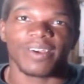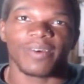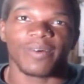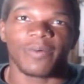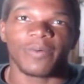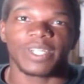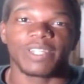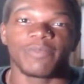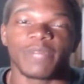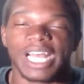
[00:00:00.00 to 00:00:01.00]

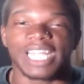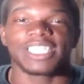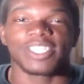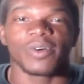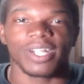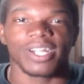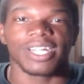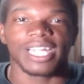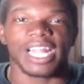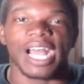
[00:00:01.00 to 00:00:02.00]
when I told her
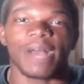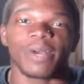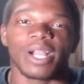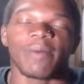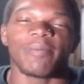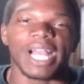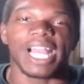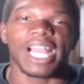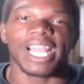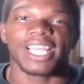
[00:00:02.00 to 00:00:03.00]
that I would come
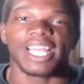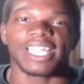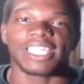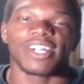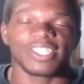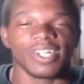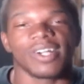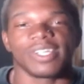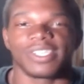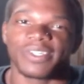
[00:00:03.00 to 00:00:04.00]
back and start
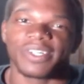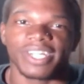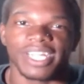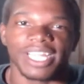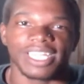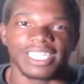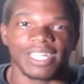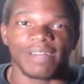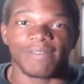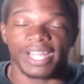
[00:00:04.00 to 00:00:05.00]
talking to her again and
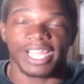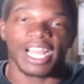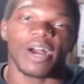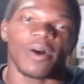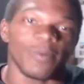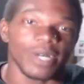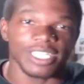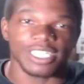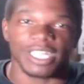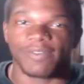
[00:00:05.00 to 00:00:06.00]
stuff like how I
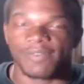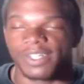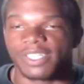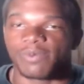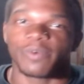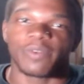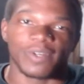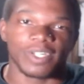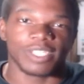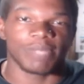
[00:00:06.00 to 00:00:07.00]
was at first when we
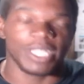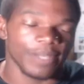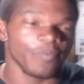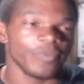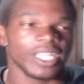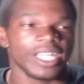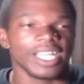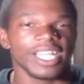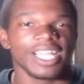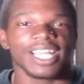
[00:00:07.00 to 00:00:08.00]
first met.
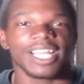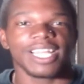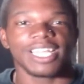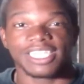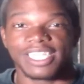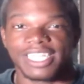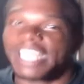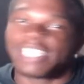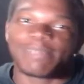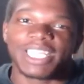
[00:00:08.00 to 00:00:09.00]
It's
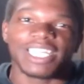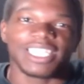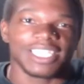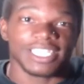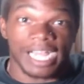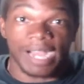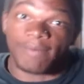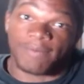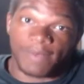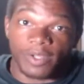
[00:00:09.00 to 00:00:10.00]
that's because I've
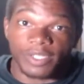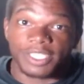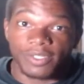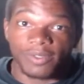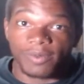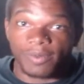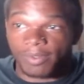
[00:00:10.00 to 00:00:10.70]
also